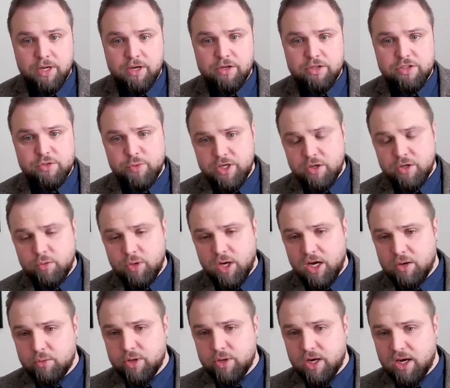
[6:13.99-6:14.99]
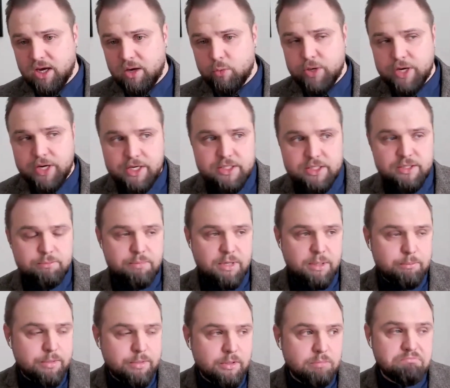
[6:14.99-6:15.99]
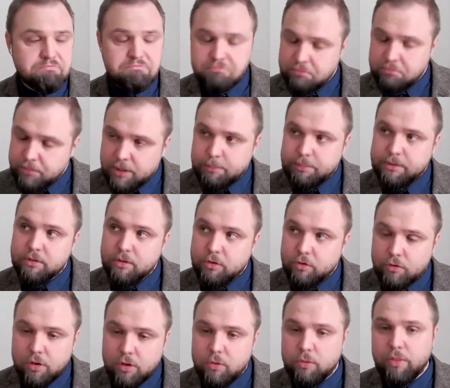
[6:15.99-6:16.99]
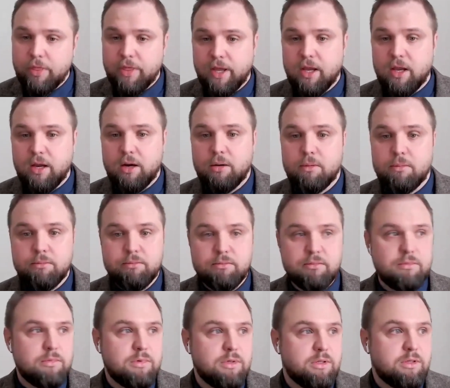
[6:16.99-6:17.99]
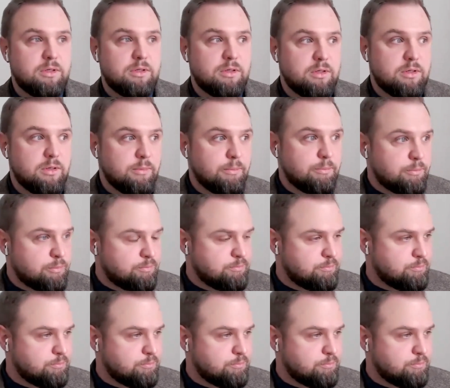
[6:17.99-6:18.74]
Because we know how it is. People grow their uh,